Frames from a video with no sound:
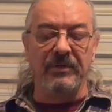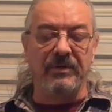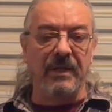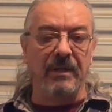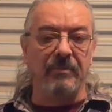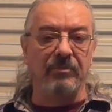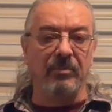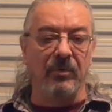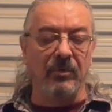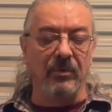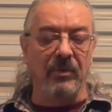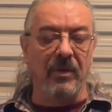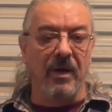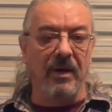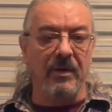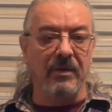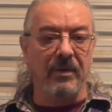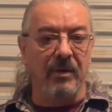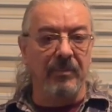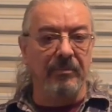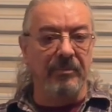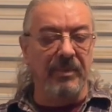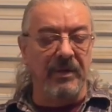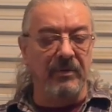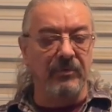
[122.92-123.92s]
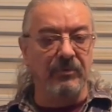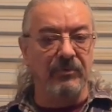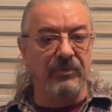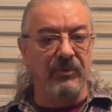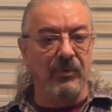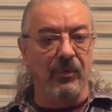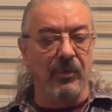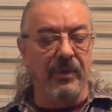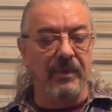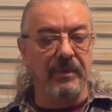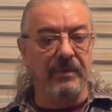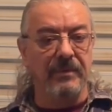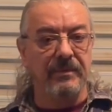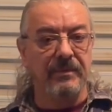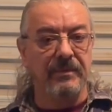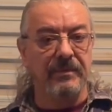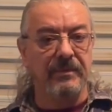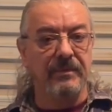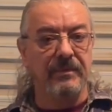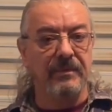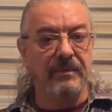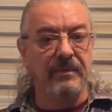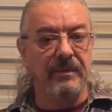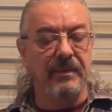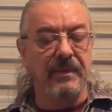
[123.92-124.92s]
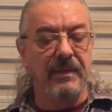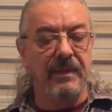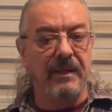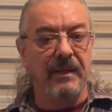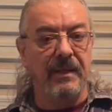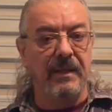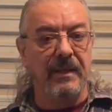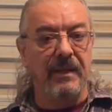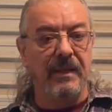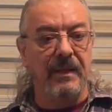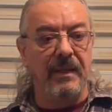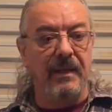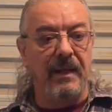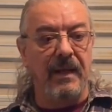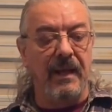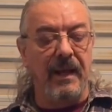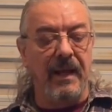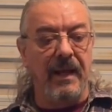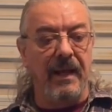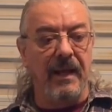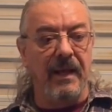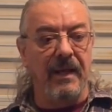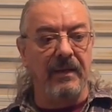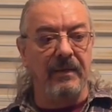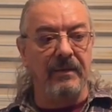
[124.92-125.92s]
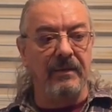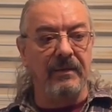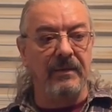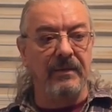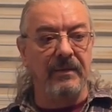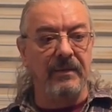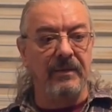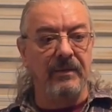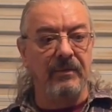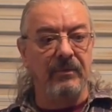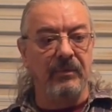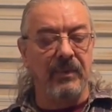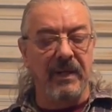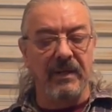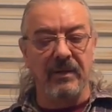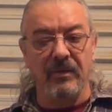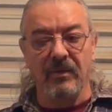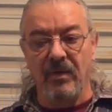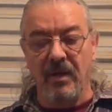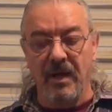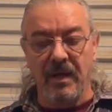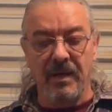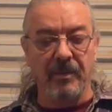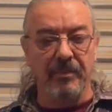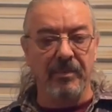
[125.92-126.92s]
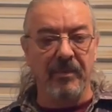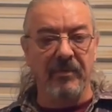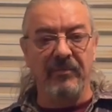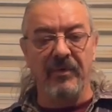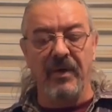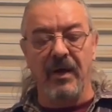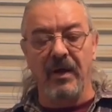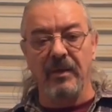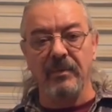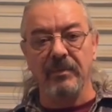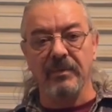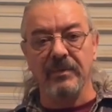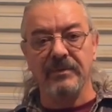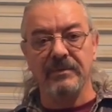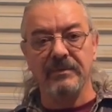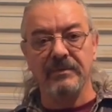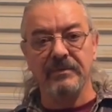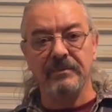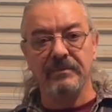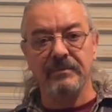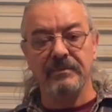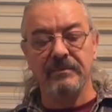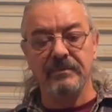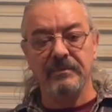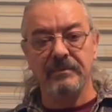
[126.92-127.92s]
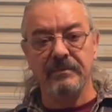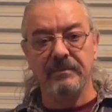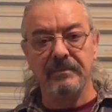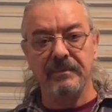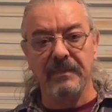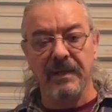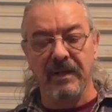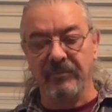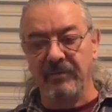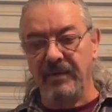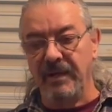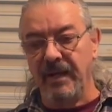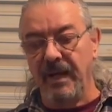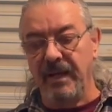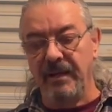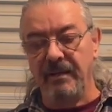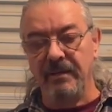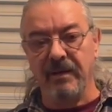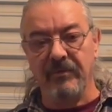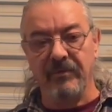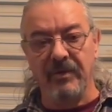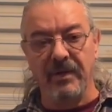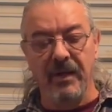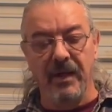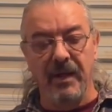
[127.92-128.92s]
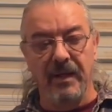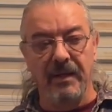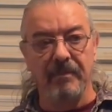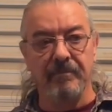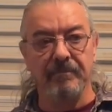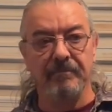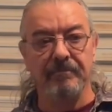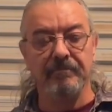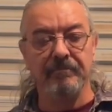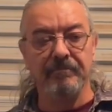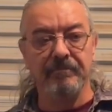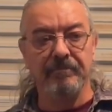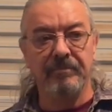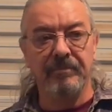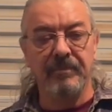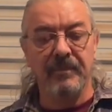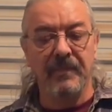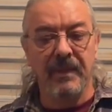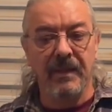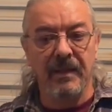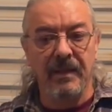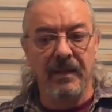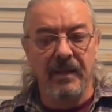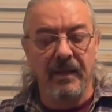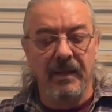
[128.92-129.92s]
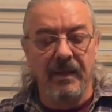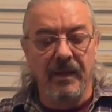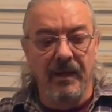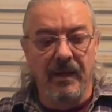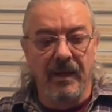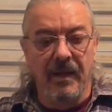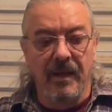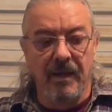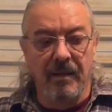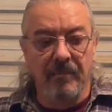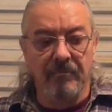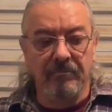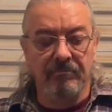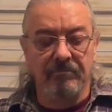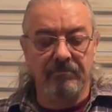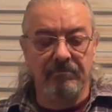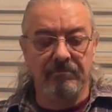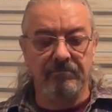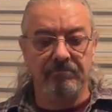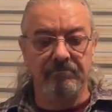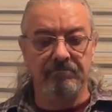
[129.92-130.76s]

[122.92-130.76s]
deadbolt lock on our bedroom door, and we had to lock up our valuables every day, every night. So